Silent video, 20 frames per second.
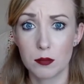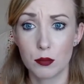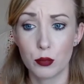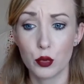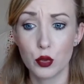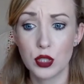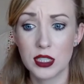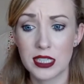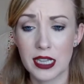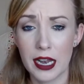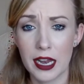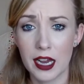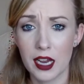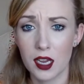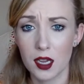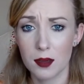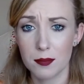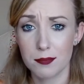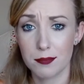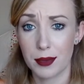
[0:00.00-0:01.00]

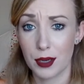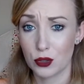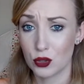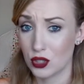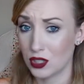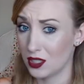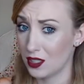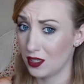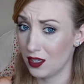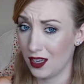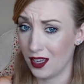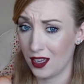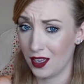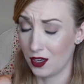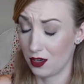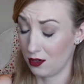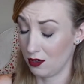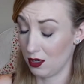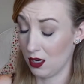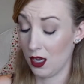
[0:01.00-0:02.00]
Bousle? Bousle?
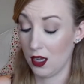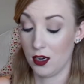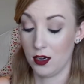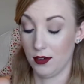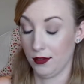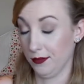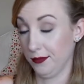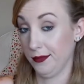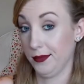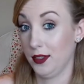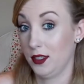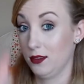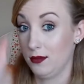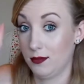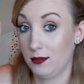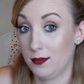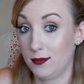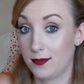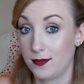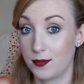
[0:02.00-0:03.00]
I don't know.
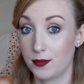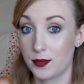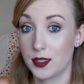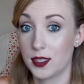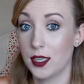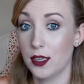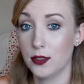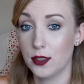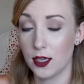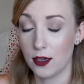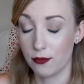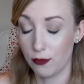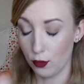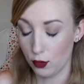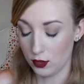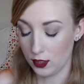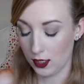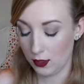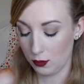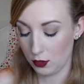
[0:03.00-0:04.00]
Sounds like
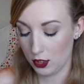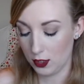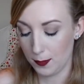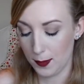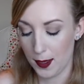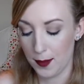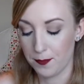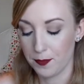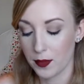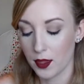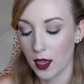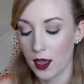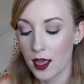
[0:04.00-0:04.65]
foreign language to me.